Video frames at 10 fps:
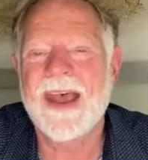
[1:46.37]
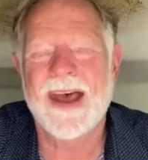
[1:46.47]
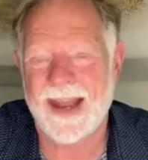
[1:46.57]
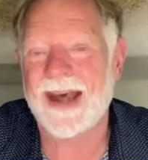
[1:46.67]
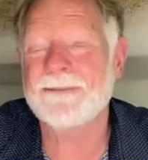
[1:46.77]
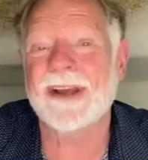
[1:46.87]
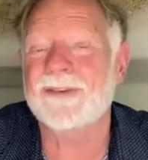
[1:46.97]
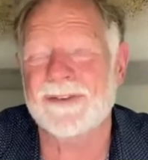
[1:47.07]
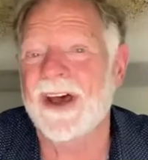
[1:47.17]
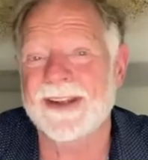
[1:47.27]
And I'm
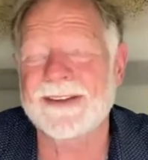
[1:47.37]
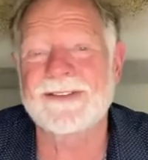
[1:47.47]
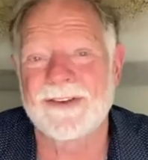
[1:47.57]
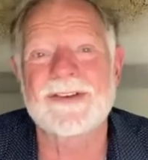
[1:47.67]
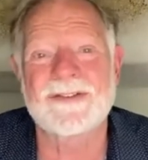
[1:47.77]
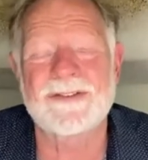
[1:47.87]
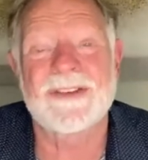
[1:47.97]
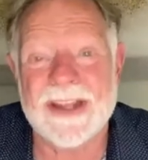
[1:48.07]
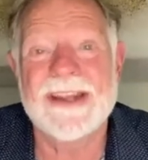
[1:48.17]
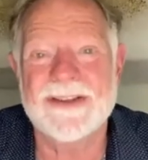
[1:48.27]
excited to
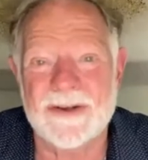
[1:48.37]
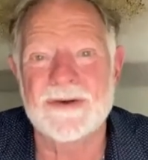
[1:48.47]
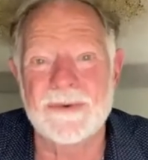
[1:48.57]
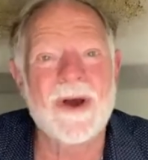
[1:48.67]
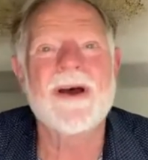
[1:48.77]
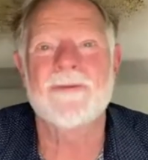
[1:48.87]
see you